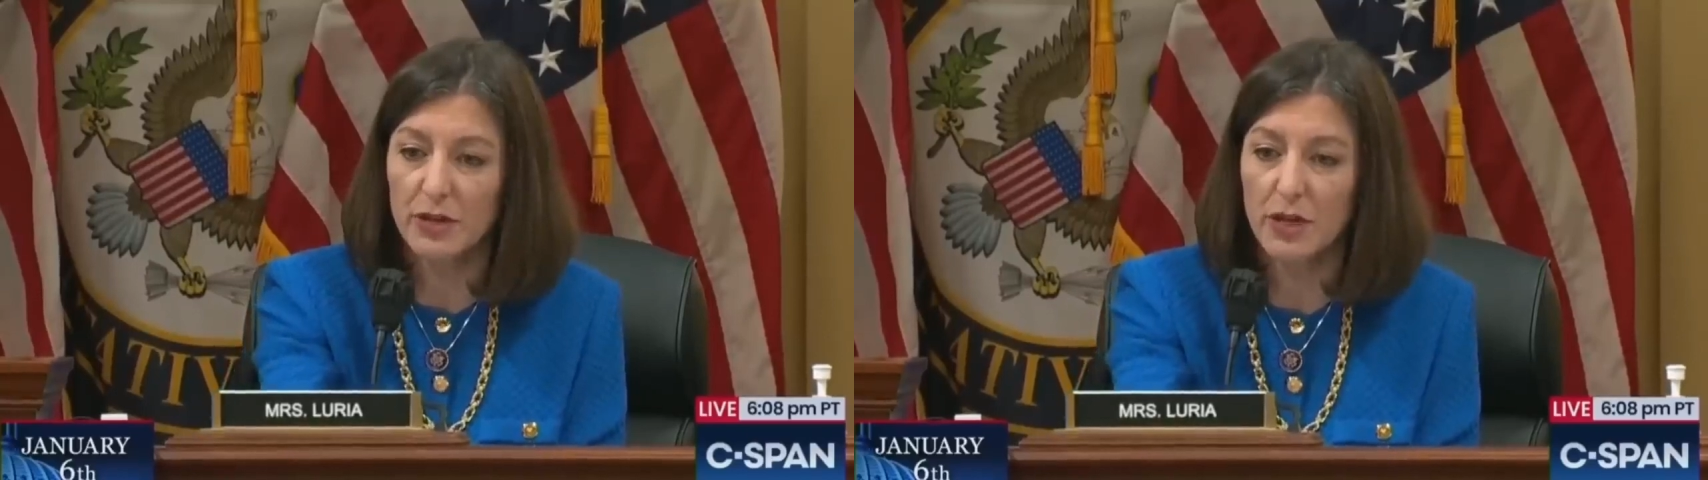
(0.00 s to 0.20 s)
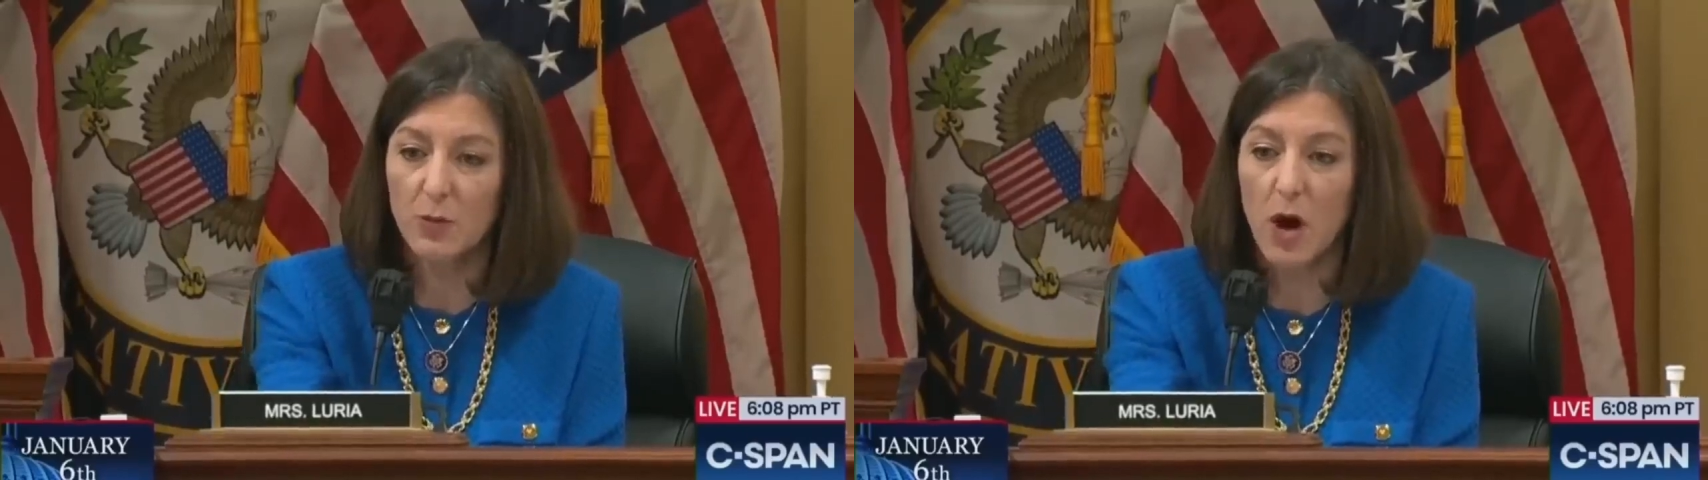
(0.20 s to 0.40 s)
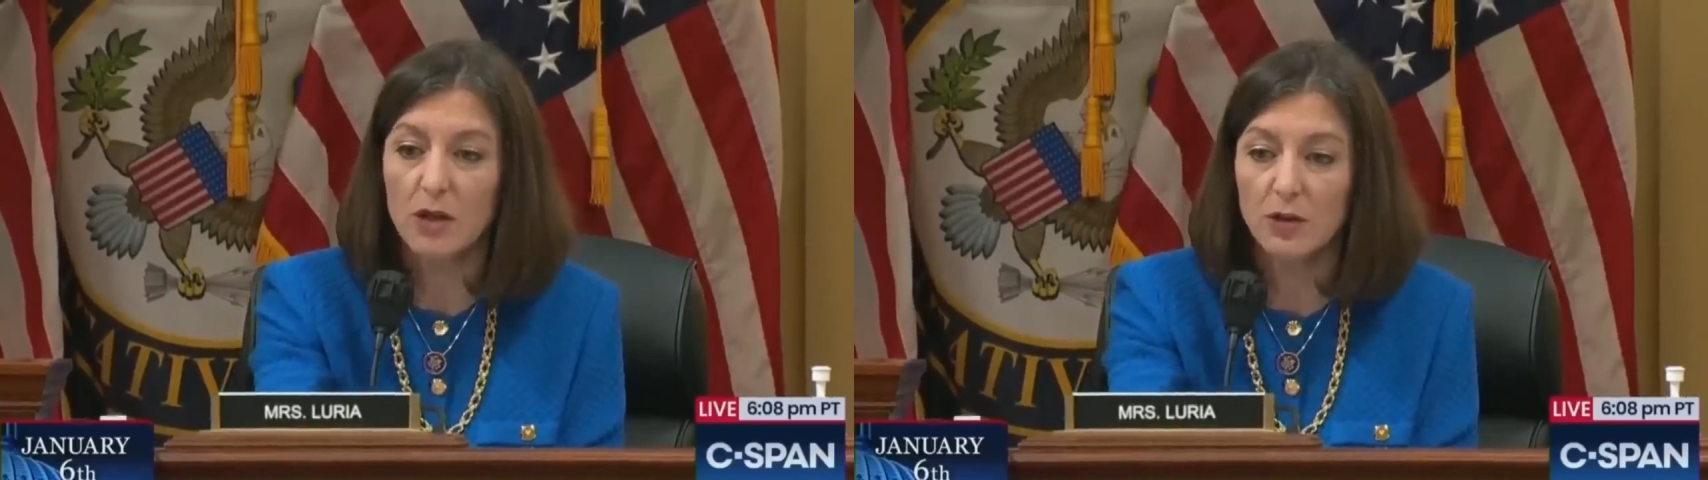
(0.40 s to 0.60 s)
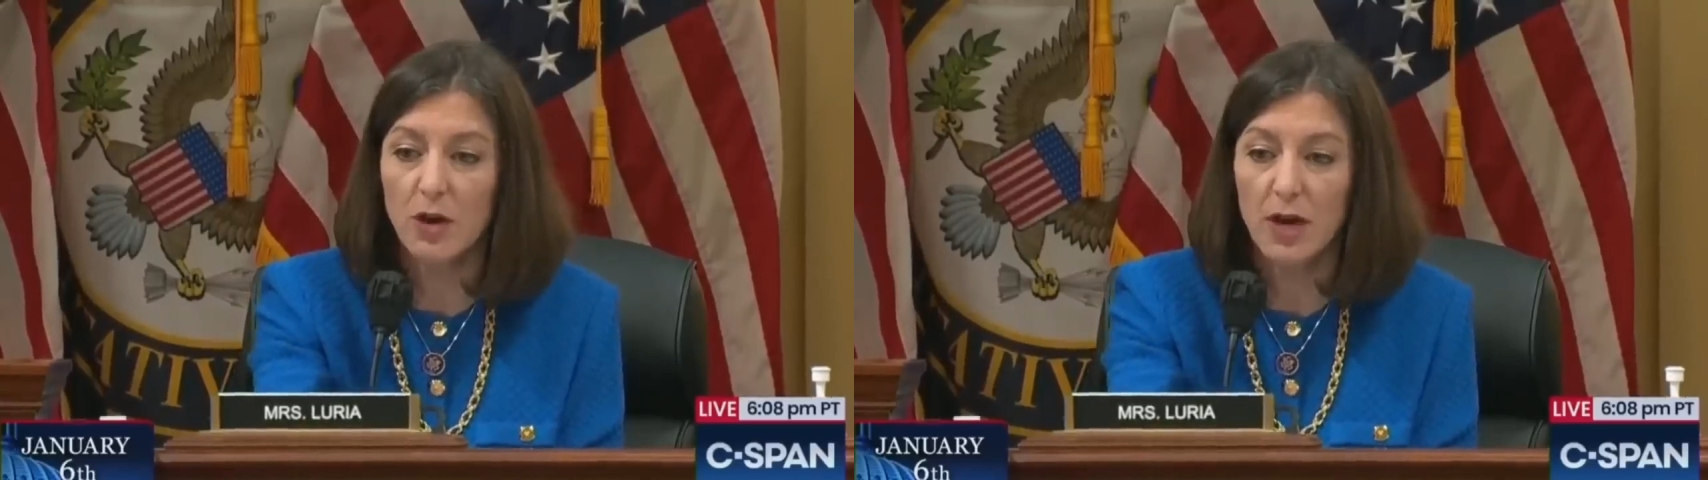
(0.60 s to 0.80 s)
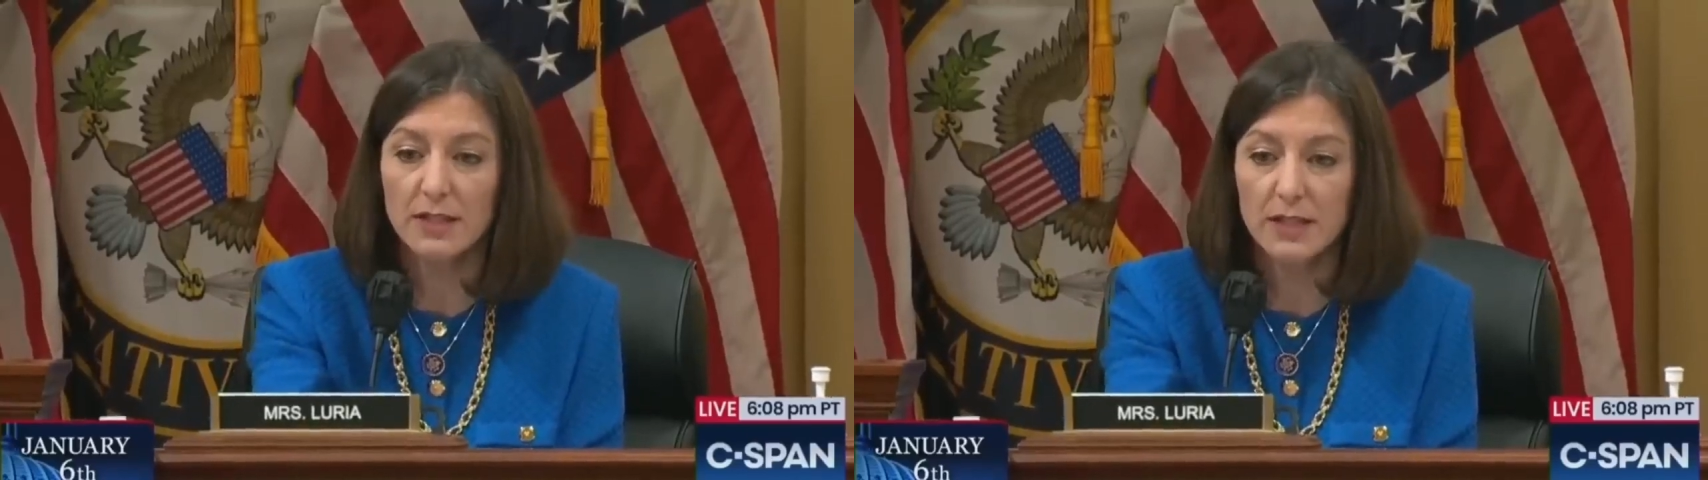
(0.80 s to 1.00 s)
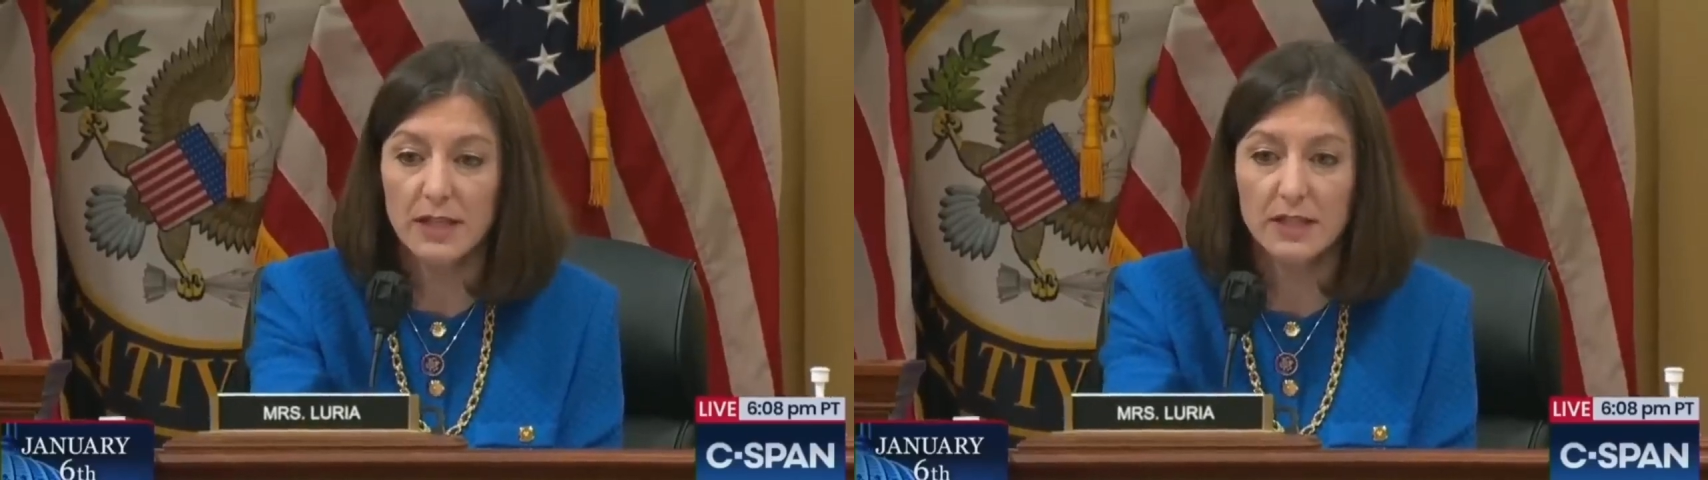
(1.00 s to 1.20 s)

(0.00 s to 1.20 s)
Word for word: he walked across the